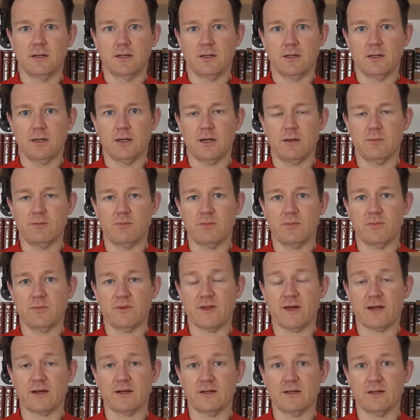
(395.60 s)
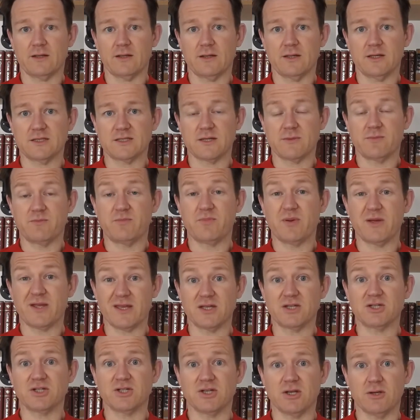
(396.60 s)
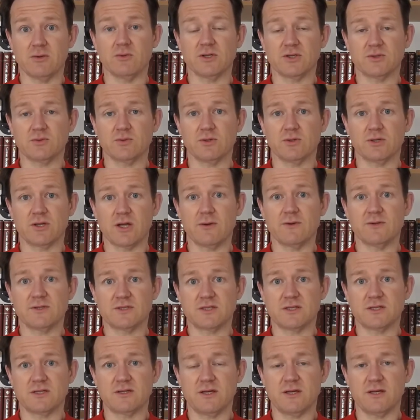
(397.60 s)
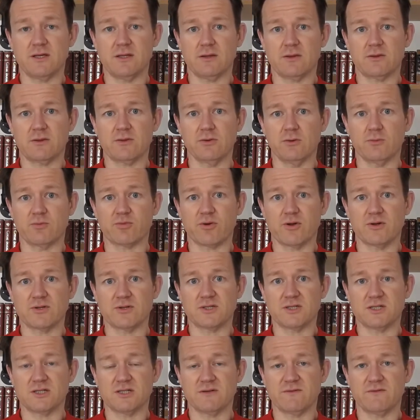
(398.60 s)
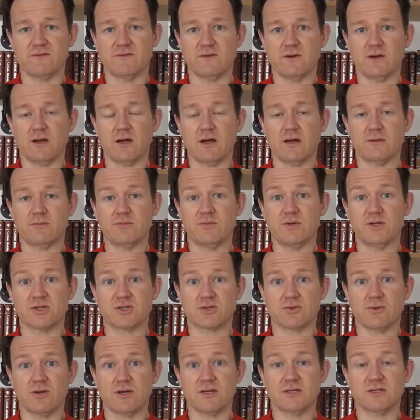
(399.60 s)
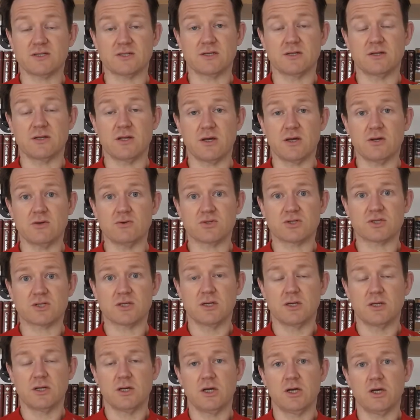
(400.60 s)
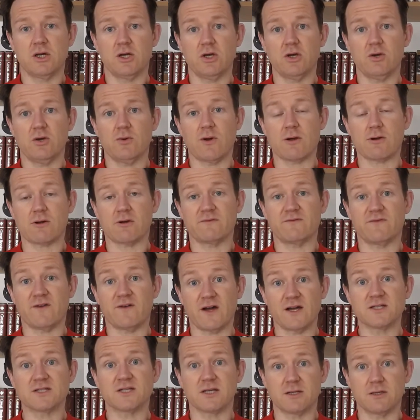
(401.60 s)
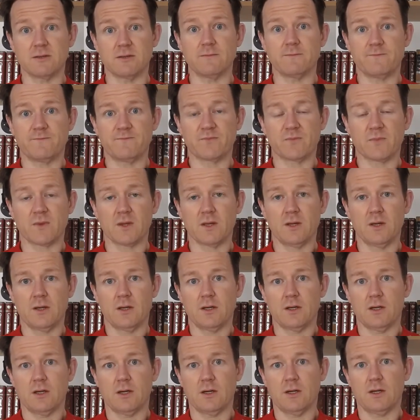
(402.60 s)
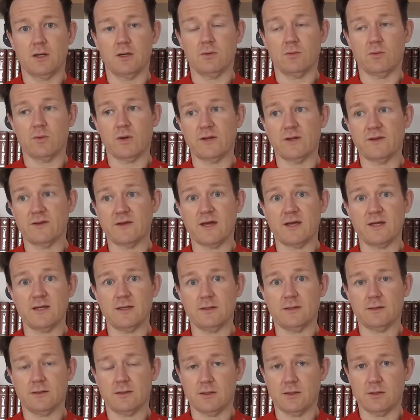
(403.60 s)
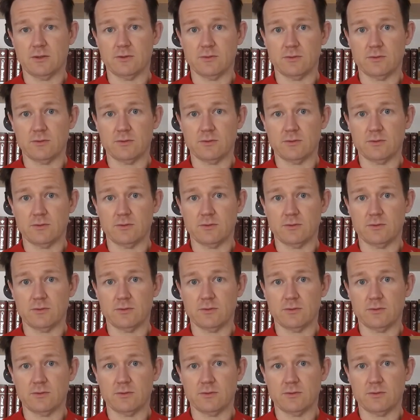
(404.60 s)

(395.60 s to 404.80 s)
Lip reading: that is a big issue which will go into the thought process of administrators and those who are advising them when they are